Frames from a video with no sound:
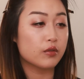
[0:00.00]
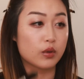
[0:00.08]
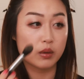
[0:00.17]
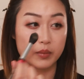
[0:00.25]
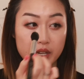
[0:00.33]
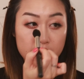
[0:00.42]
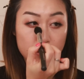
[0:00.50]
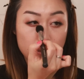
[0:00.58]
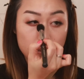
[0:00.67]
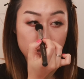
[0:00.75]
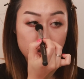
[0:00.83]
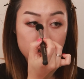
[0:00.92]
for my
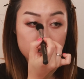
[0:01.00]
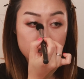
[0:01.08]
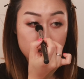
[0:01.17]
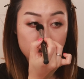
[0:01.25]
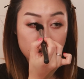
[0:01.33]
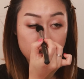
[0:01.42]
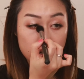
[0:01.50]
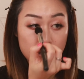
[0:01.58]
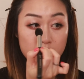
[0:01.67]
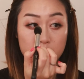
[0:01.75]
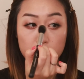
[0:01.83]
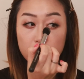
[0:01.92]
inner corners,
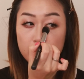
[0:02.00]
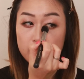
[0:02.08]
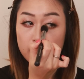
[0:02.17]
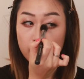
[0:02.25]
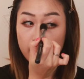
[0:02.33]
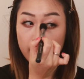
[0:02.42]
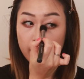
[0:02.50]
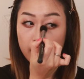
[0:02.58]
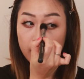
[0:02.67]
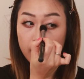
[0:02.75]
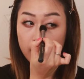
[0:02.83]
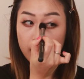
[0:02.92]
but it's okay.